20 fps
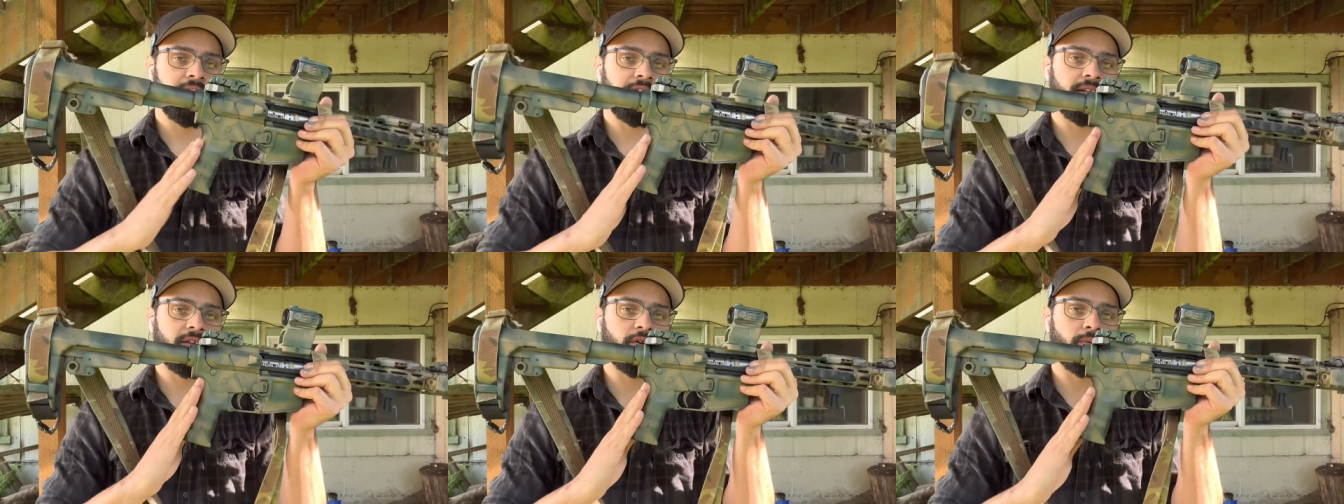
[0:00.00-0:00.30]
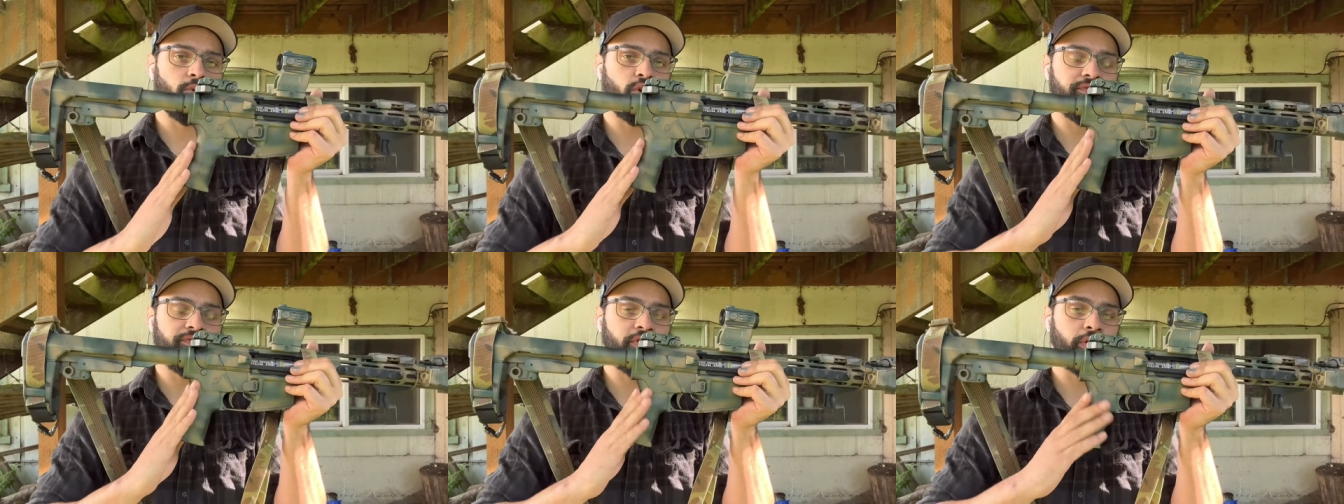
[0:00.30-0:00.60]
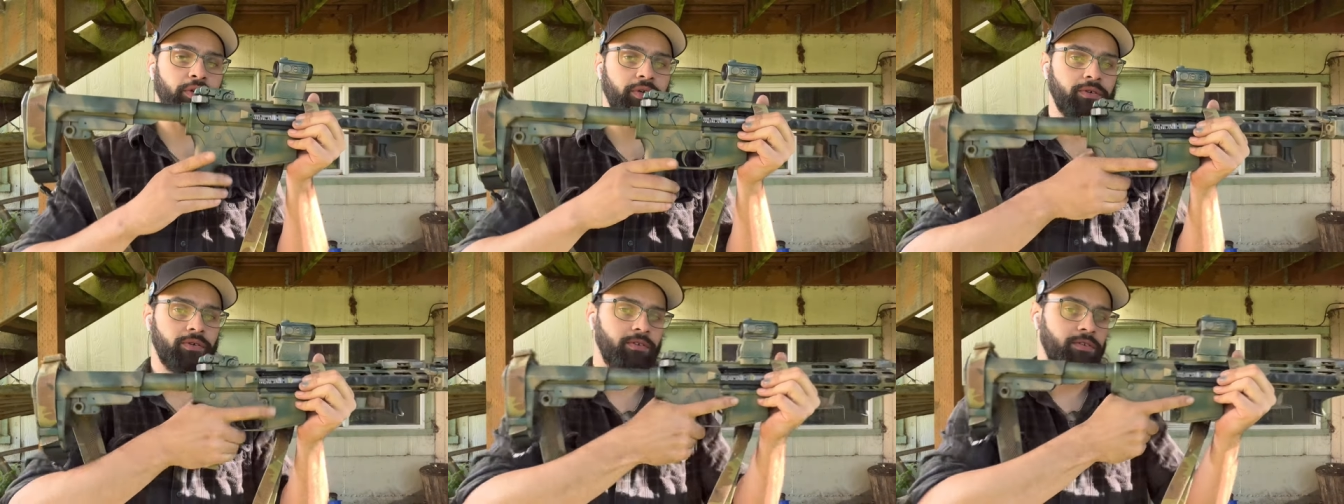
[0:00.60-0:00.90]
A little more
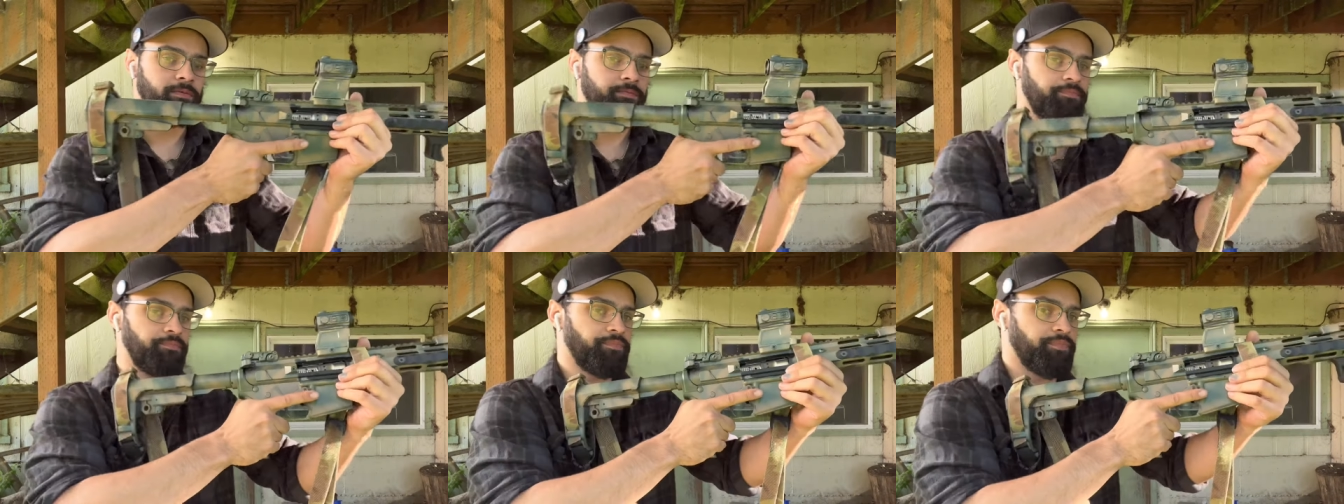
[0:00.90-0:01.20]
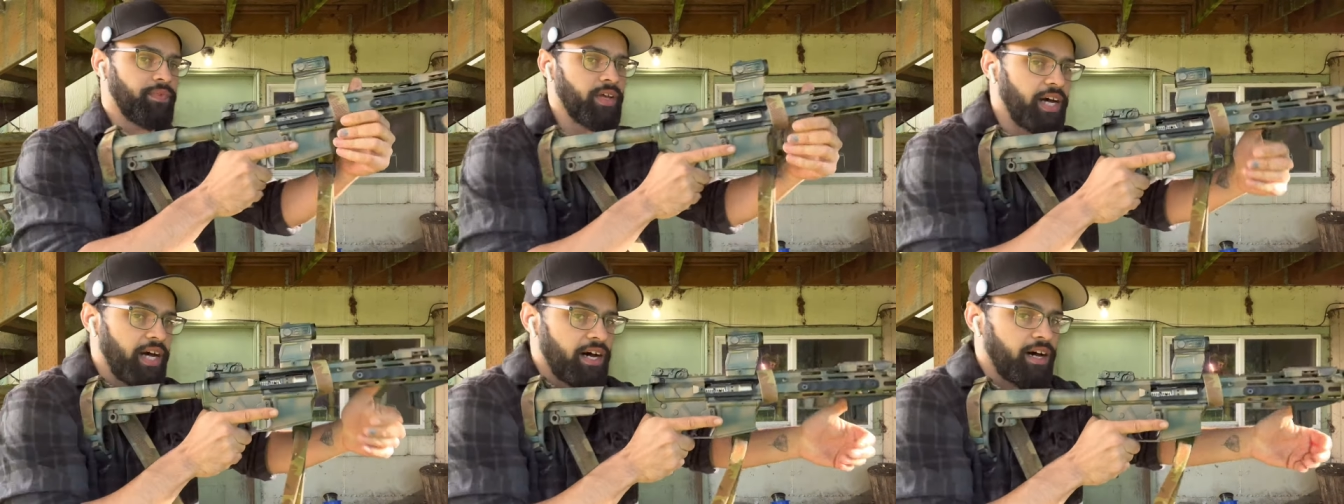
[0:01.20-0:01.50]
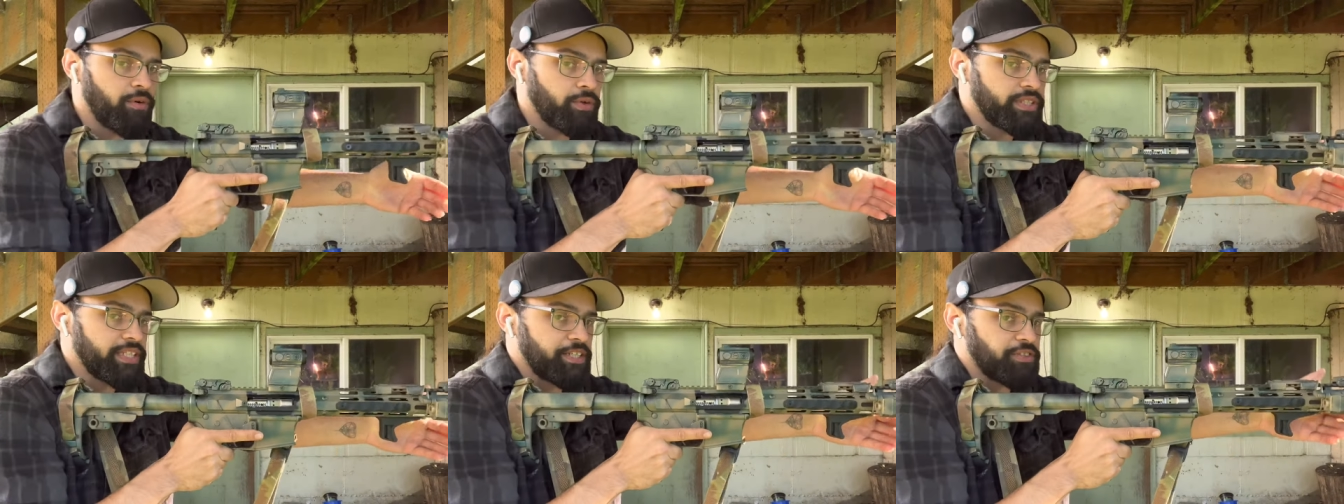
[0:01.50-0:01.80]
vertical uh,
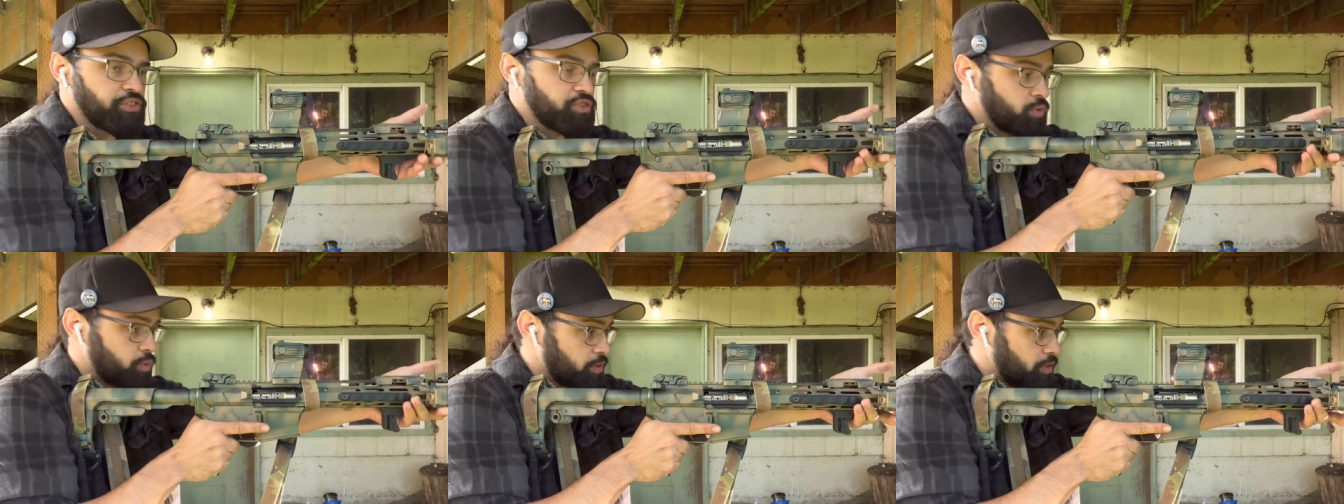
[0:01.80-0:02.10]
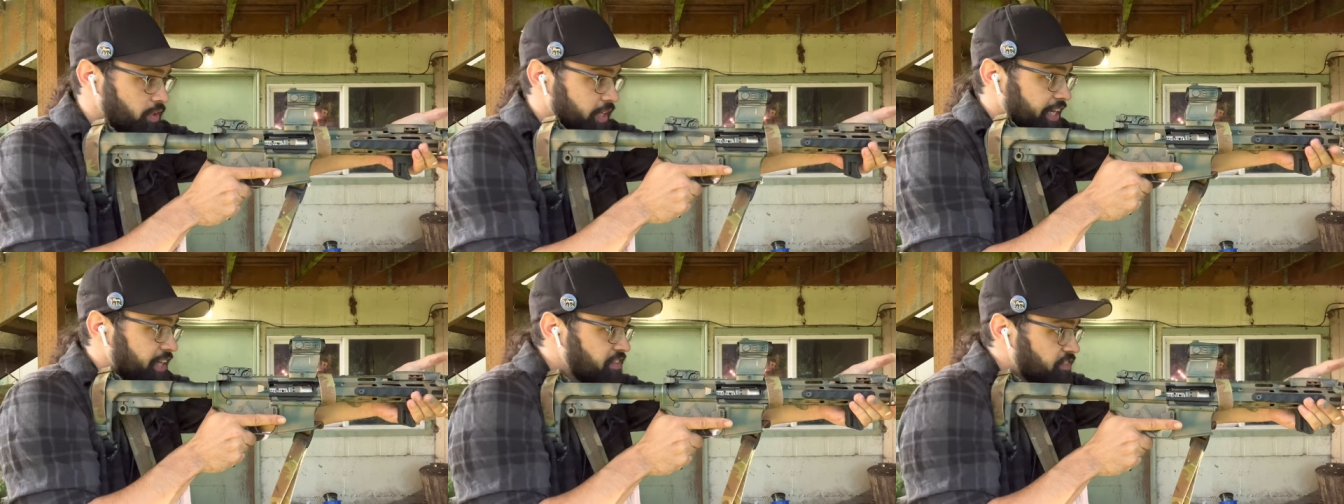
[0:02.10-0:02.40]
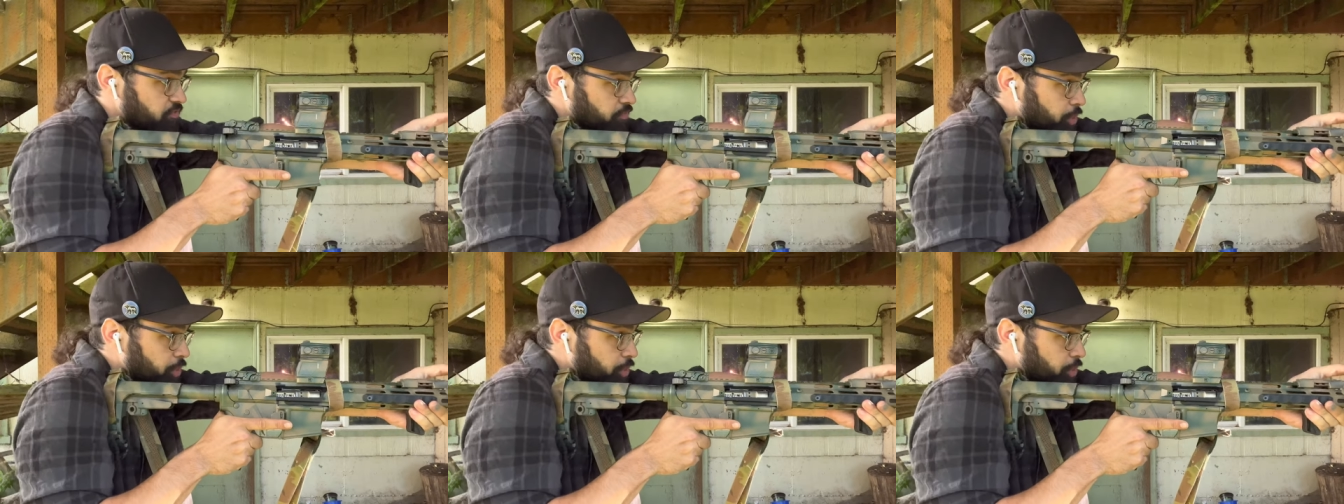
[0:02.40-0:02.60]
with that shorter length of